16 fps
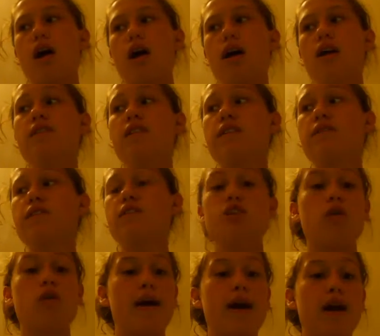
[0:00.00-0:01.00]
even if it's
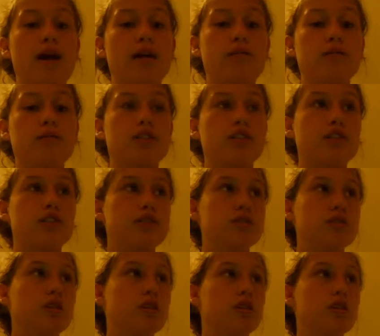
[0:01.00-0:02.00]
your parents, because
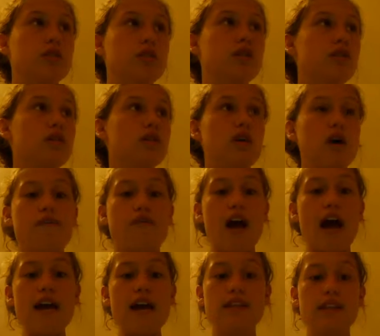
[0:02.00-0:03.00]
for
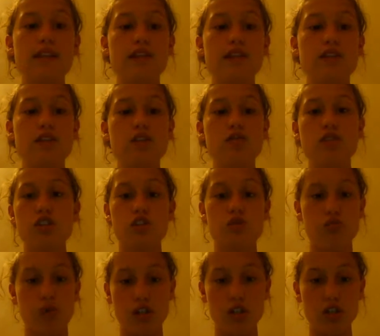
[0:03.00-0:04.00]
atheists, you could just
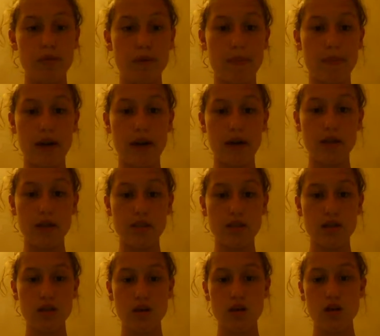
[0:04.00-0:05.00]
worship your parents,
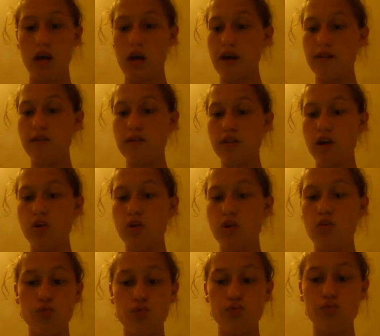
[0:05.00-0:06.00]
even
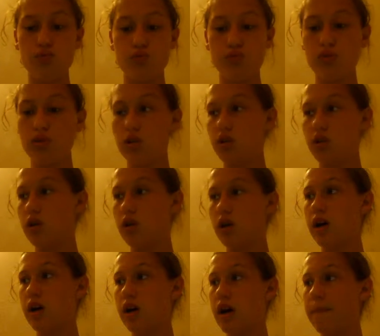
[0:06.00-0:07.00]
though
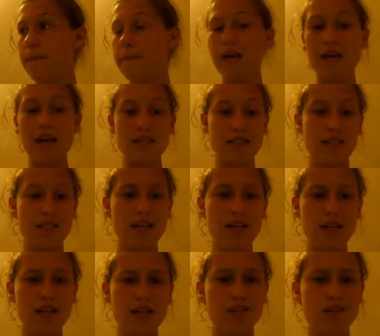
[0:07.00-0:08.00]
me as a
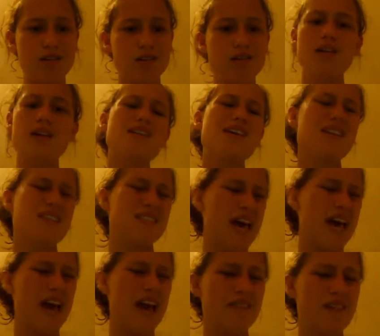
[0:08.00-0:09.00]
teenager, it gets
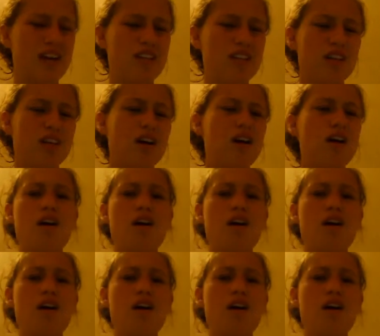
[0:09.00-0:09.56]
aggravating.